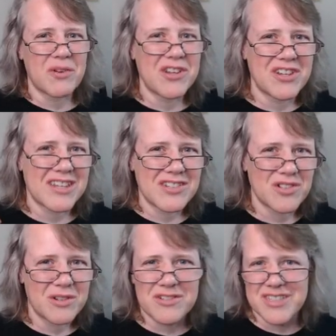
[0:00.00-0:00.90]
region and the
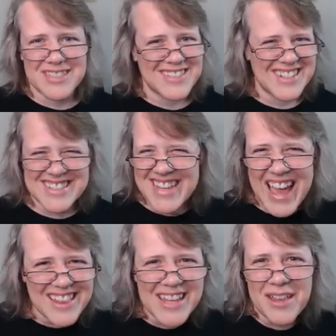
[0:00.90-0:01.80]
shoulders, because it's
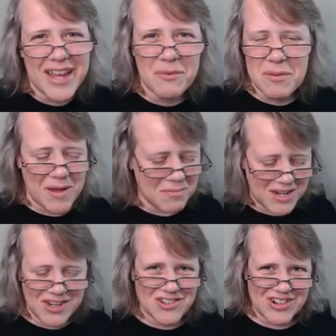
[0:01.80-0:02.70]
exactly like we paint
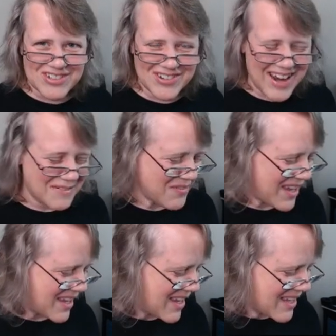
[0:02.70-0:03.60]
miniatures, right?
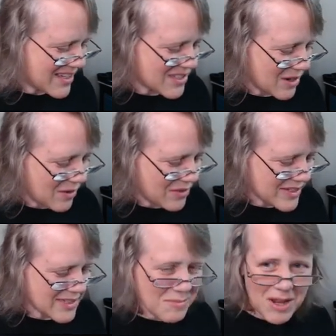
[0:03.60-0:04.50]
So
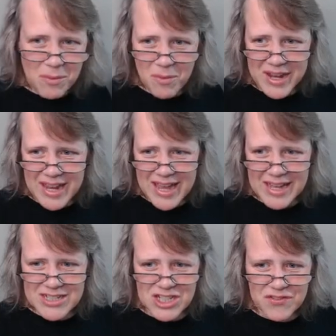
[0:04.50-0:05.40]
this is the model we're working
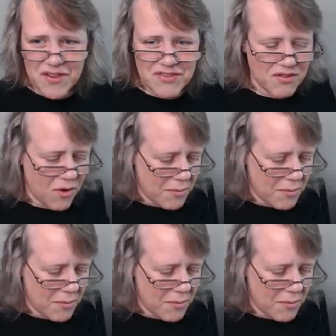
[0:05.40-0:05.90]
on. She's 54